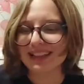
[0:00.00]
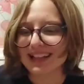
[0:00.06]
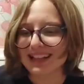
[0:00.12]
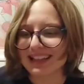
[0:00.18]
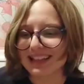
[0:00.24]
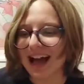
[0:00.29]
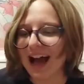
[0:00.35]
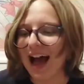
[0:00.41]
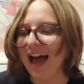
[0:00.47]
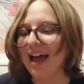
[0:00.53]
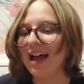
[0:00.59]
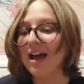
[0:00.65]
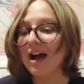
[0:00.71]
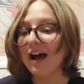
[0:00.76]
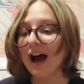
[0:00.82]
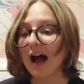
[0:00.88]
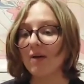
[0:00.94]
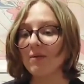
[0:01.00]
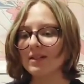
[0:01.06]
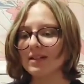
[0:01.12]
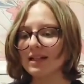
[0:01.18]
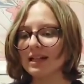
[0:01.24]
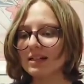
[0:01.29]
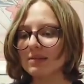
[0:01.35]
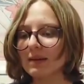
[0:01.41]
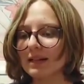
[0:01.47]
like that. I
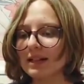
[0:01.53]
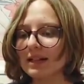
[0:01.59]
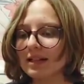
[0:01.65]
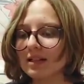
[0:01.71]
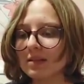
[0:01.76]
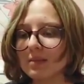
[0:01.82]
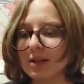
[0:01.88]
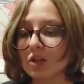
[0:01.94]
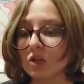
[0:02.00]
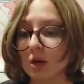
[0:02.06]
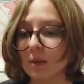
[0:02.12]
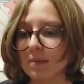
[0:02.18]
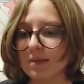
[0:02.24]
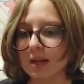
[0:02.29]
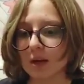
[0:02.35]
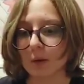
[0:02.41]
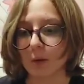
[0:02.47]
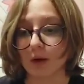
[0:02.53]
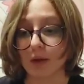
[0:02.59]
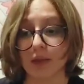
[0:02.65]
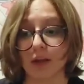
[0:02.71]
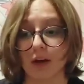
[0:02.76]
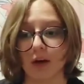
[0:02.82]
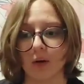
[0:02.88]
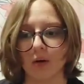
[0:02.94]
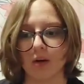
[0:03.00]
wasn't expecting it to be a jump scare anymore.
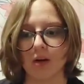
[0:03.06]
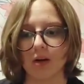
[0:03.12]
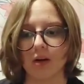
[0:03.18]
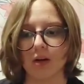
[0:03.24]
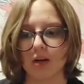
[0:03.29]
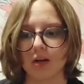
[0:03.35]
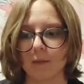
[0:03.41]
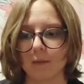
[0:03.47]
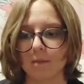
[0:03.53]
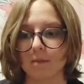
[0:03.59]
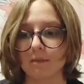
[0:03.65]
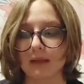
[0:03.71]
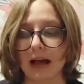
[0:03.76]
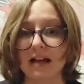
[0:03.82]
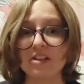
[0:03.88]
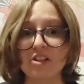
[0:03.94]
That